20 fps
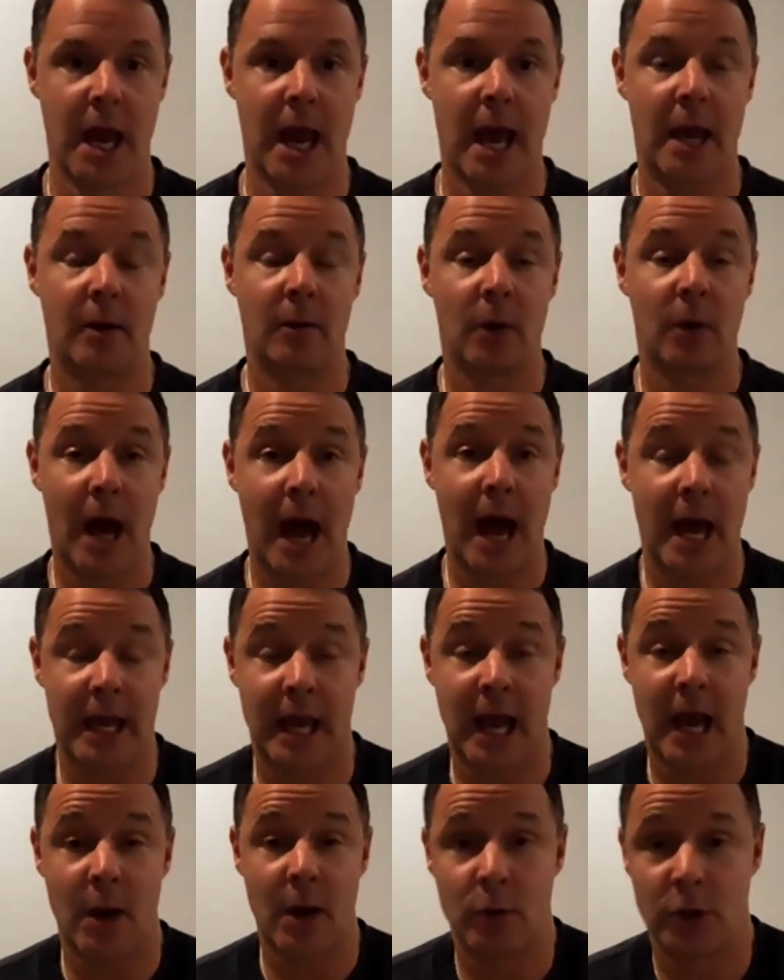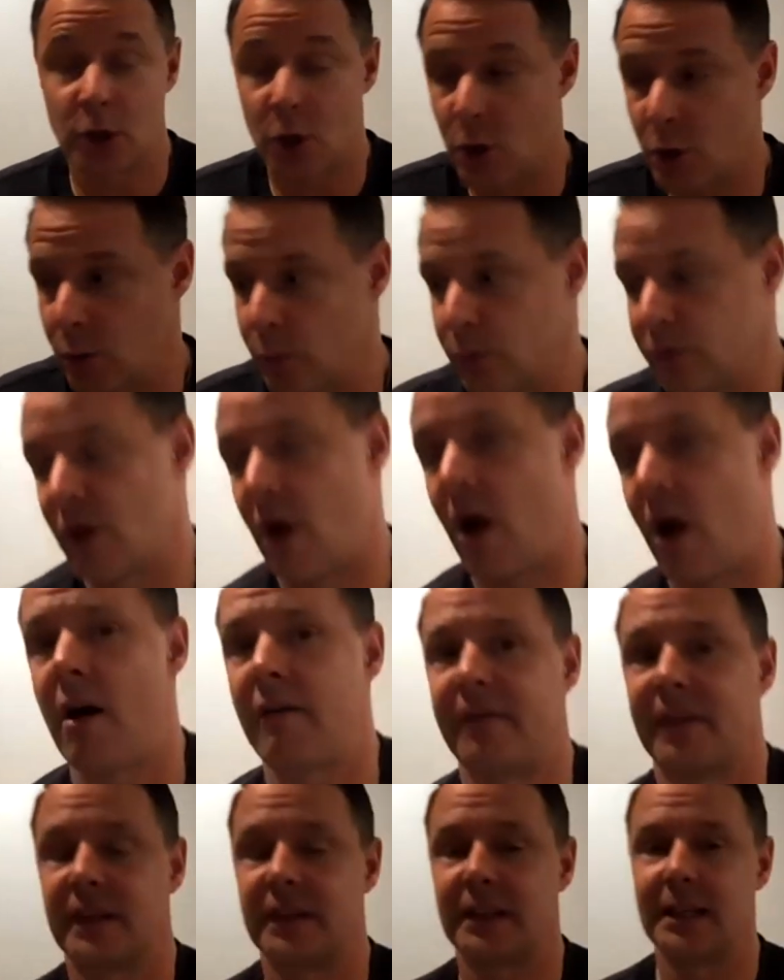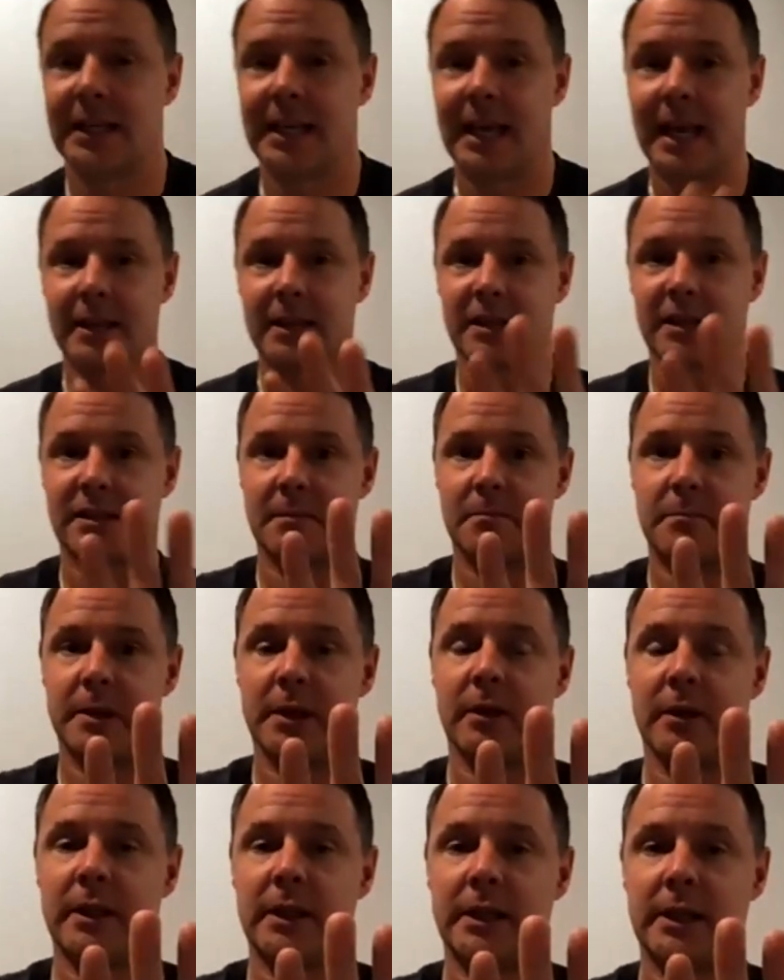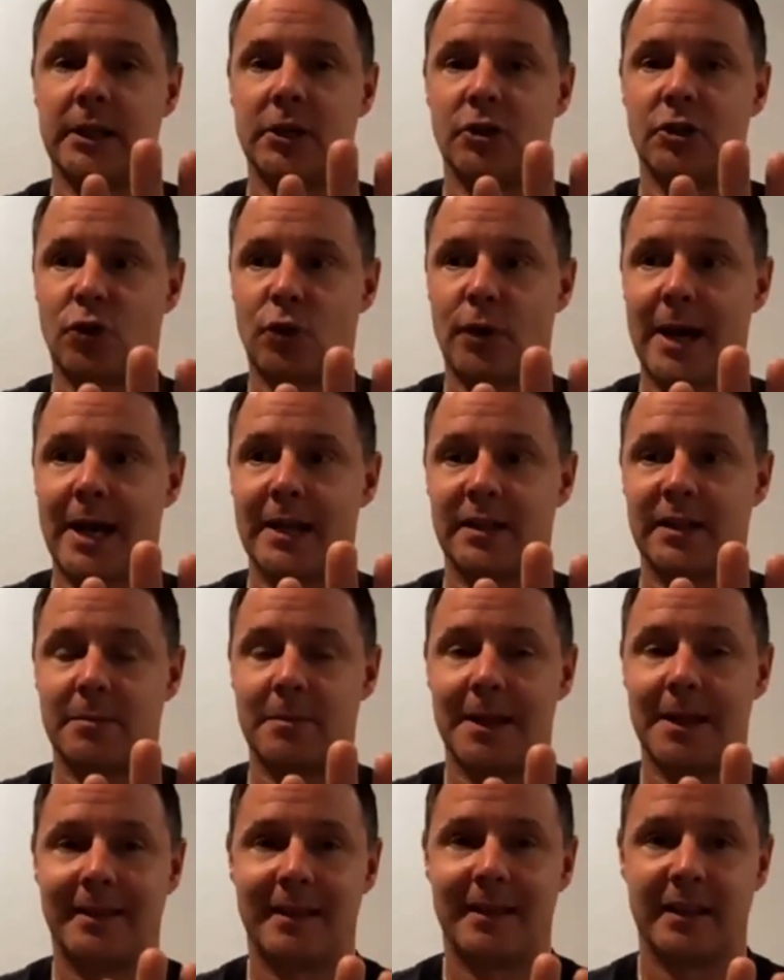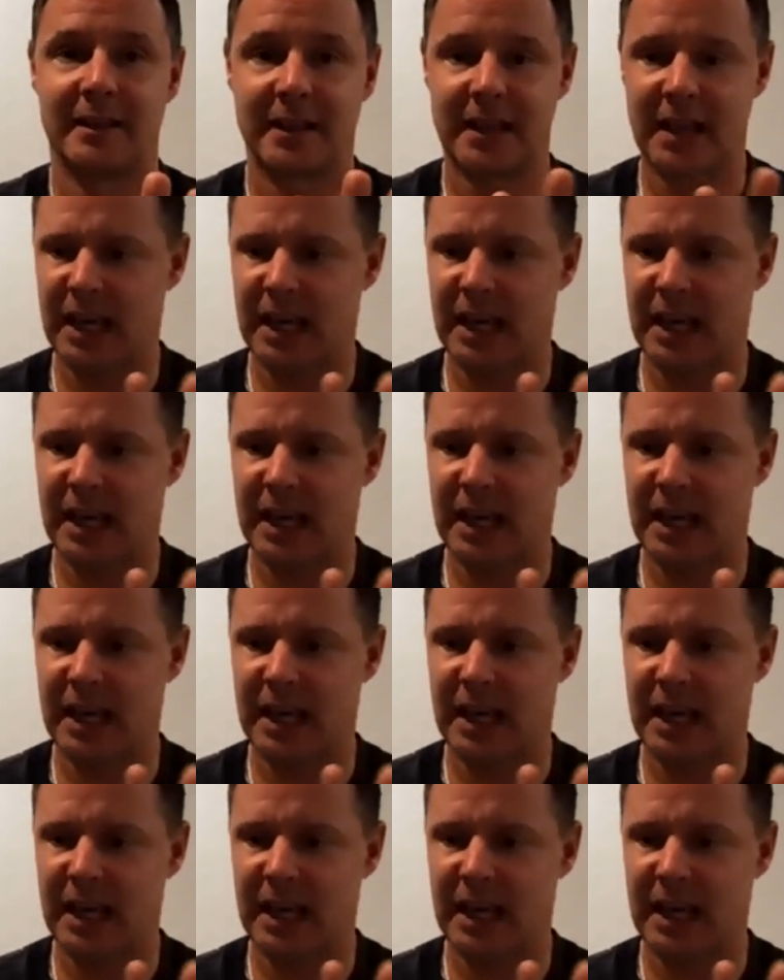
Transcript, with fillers: and I, I, would go to his office and he had this ability to transmit this